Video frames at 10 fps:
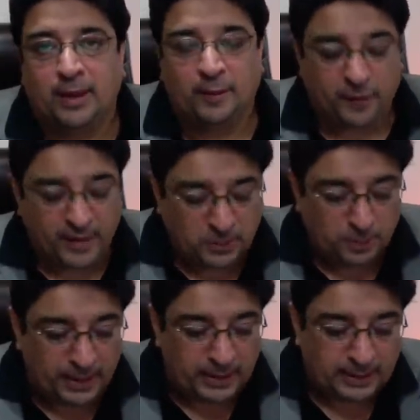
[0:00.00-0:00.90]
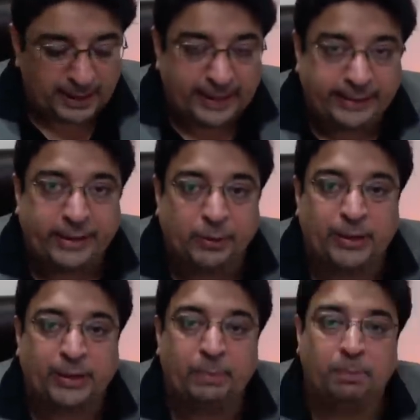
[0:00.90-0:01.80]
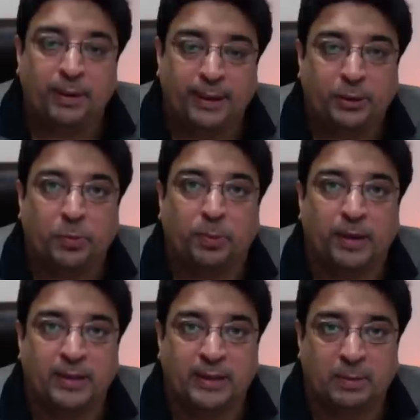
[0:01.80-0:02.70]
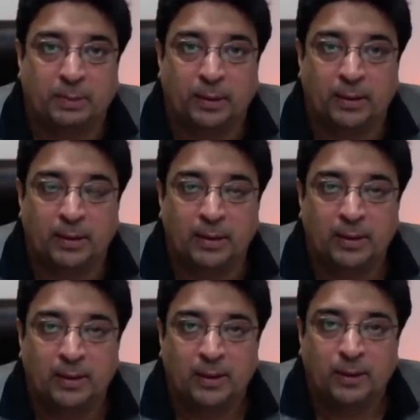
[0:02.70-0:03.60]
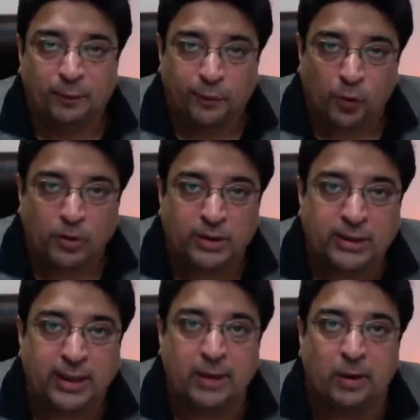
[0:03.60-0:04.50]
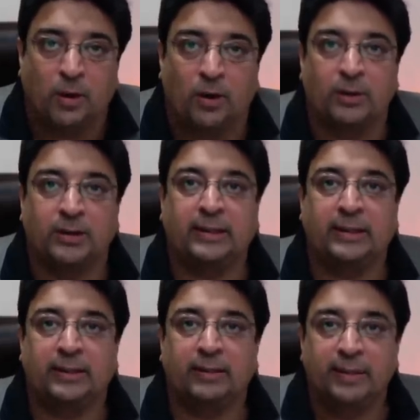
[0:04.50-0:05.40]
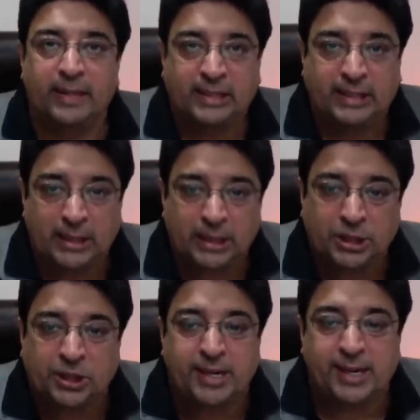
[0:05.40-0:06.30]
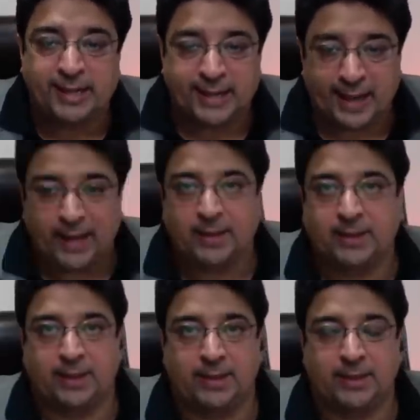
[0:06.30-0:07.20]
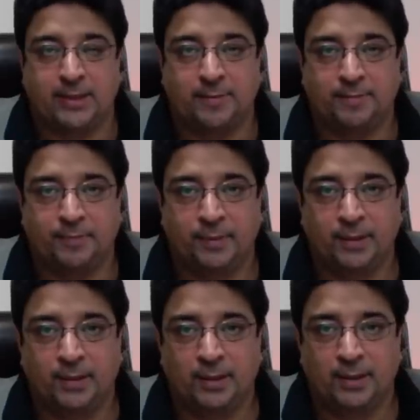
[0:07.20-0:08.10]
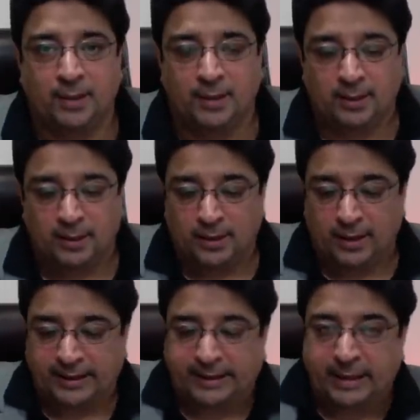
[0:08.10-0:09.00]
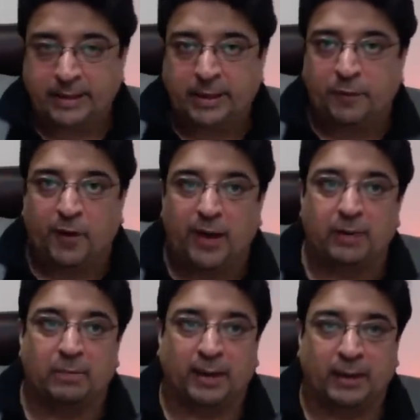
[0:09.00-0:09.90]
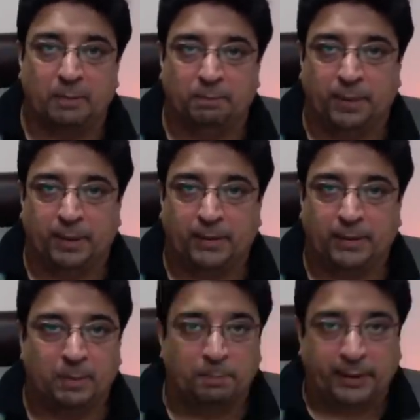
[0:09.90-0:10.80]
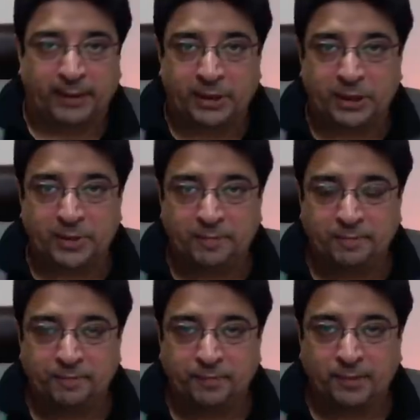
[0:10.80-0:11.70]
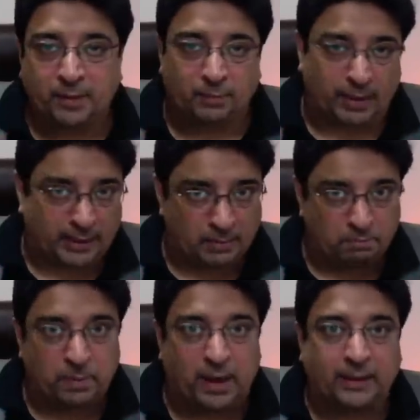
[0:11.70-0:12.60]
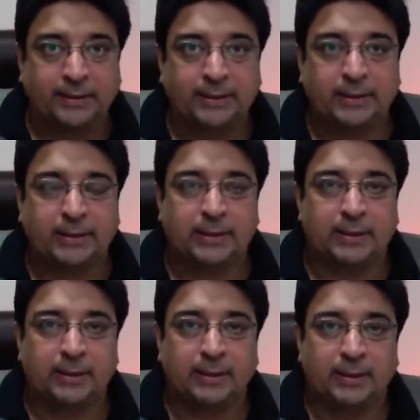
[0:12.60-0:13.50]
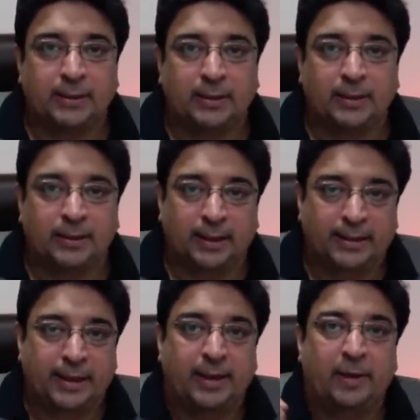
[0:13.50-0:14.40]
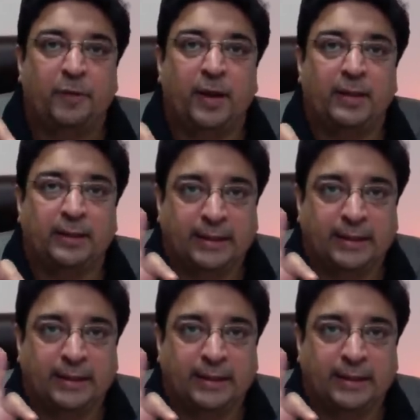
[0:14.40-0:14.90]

if I spend 80-20 Pareto principle focusing on research and analysis, identifying my competition, my competitors, identifying the